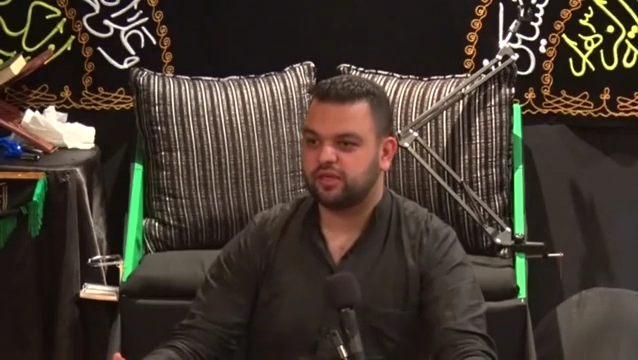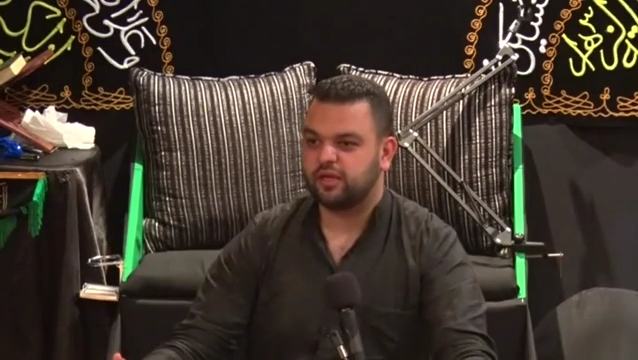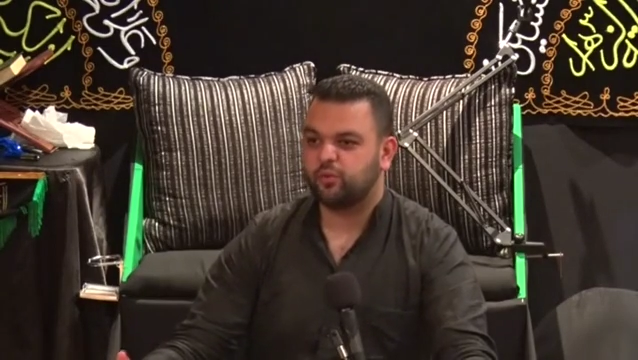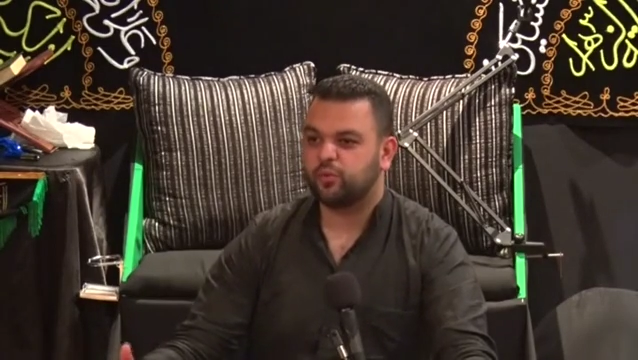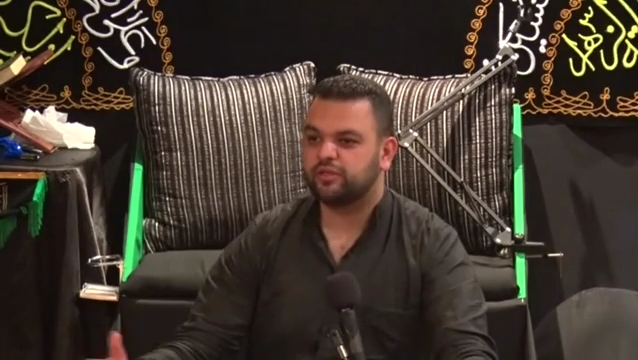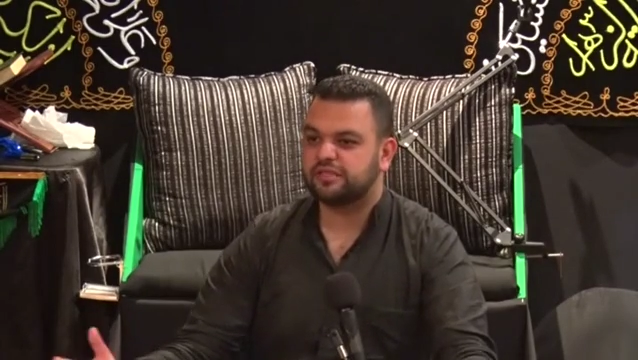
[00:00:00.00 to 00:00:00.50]

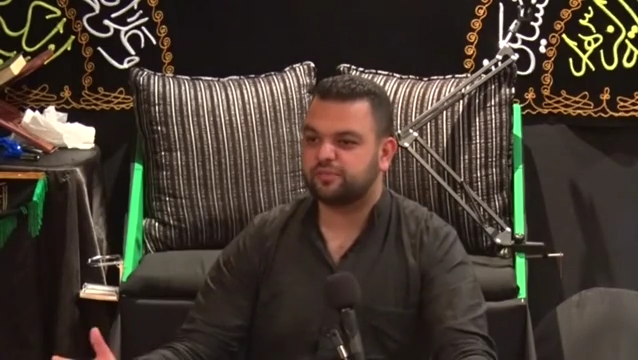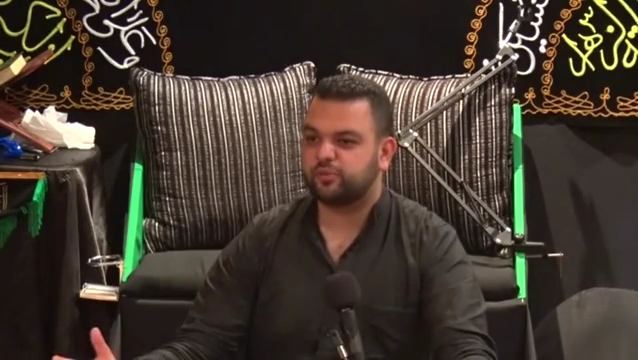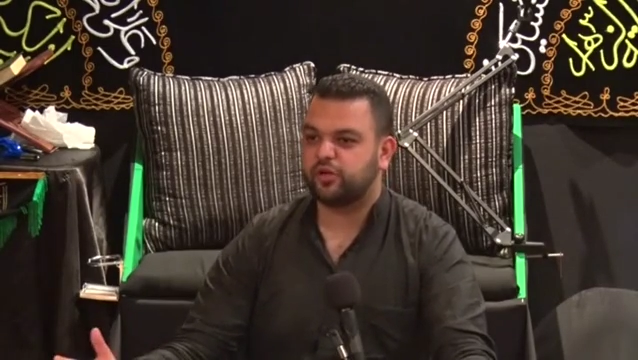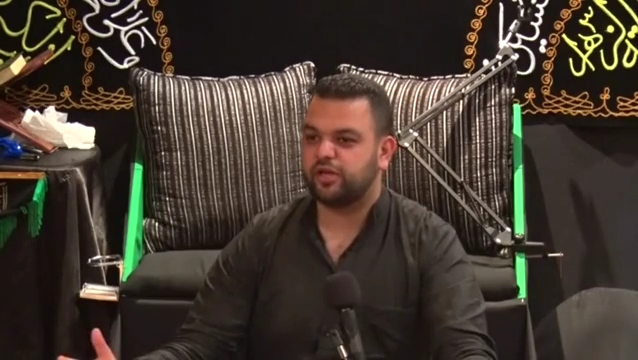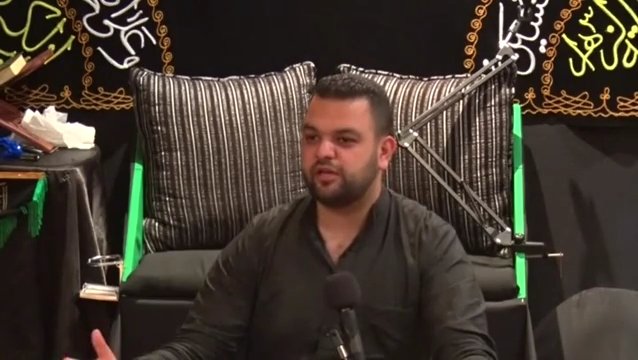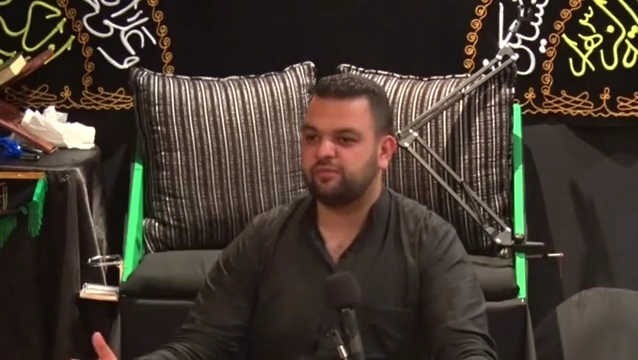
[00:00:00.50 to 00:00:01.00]
And what does
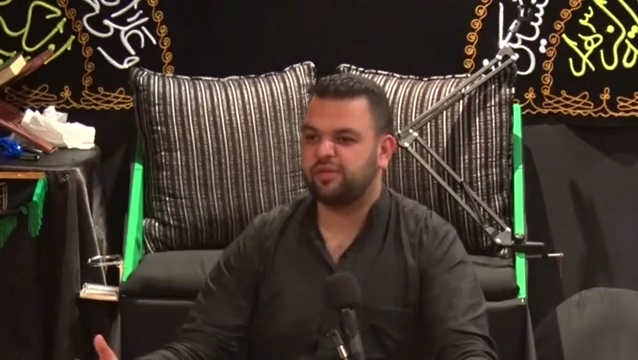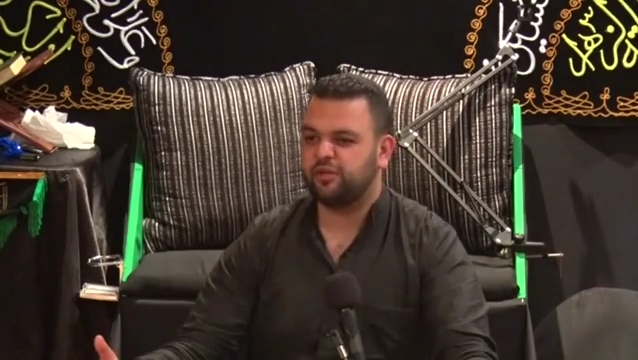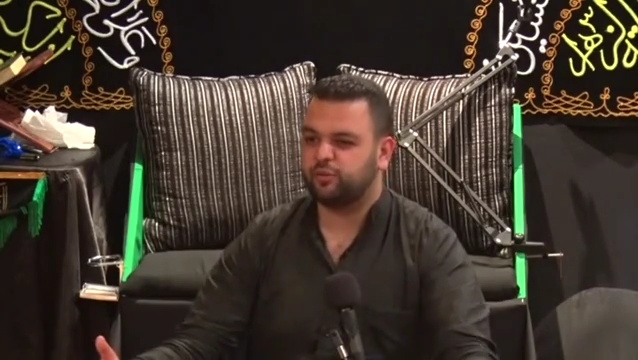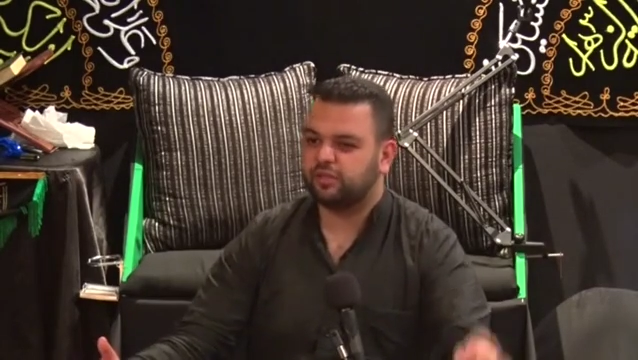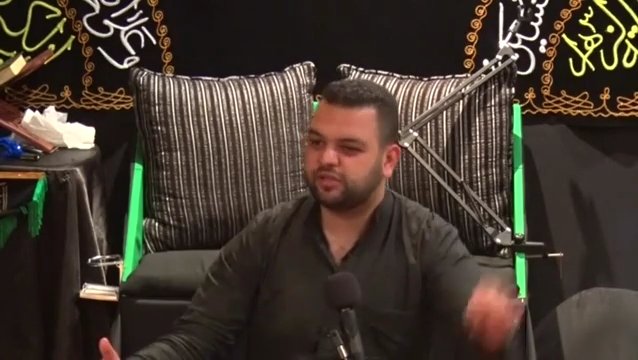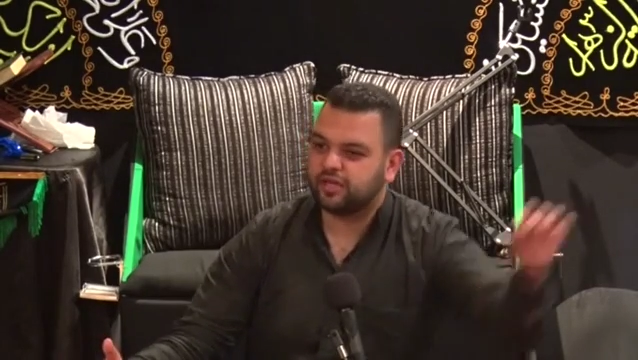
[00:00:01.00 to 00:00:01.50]
prayer mean?
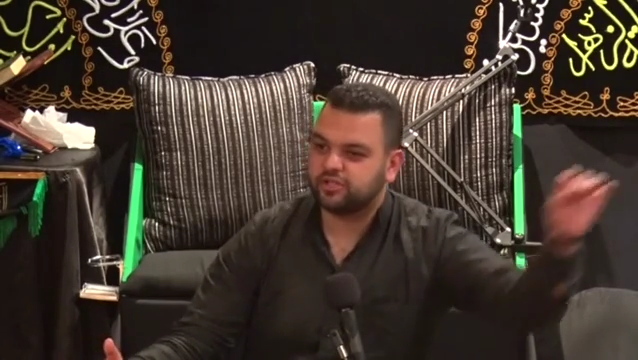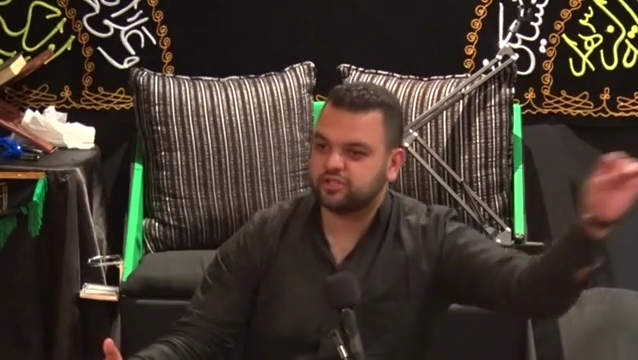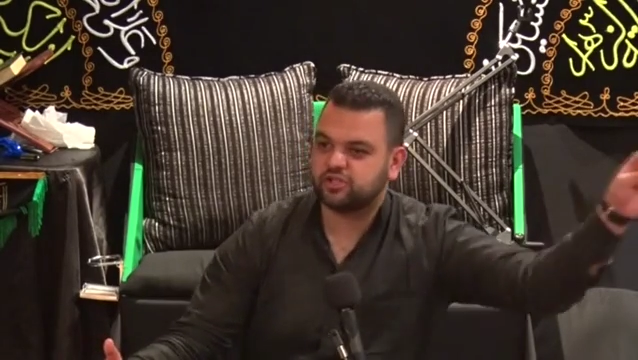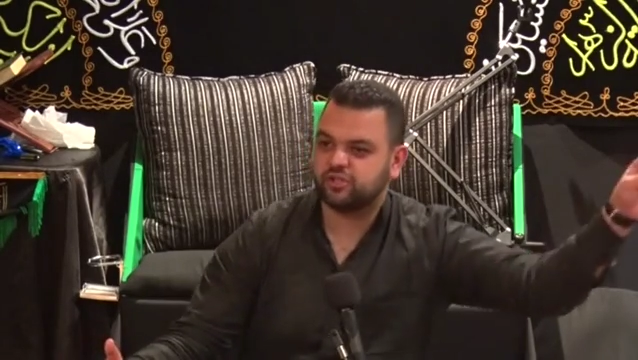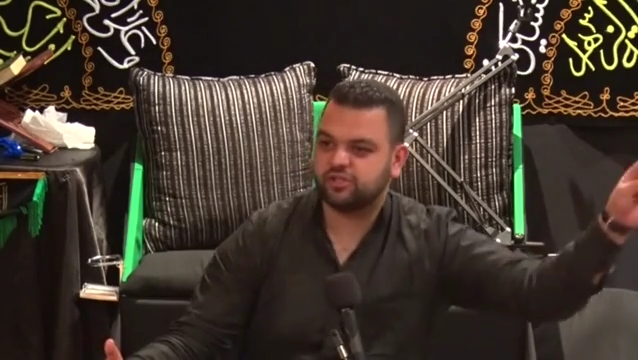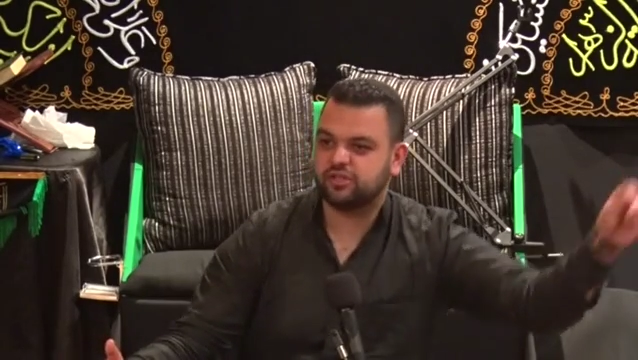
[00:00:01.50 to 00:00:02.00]
We
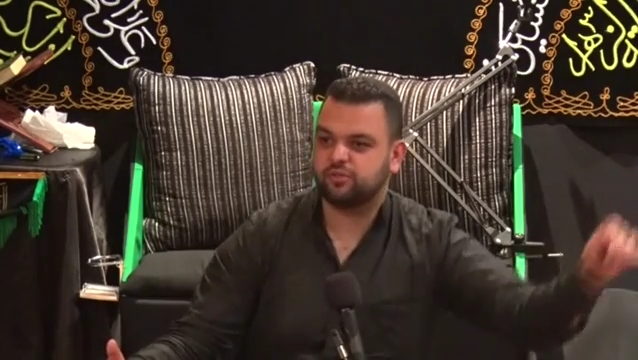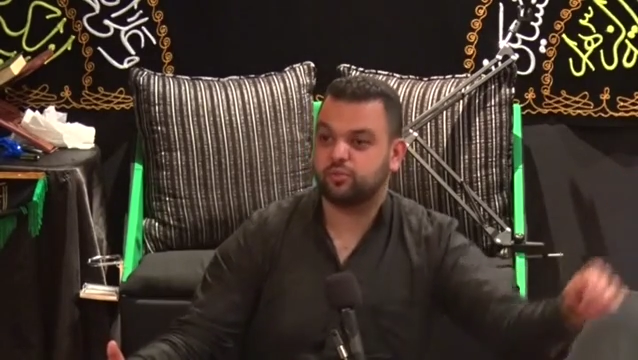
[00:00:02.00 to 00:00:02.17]
touched on it,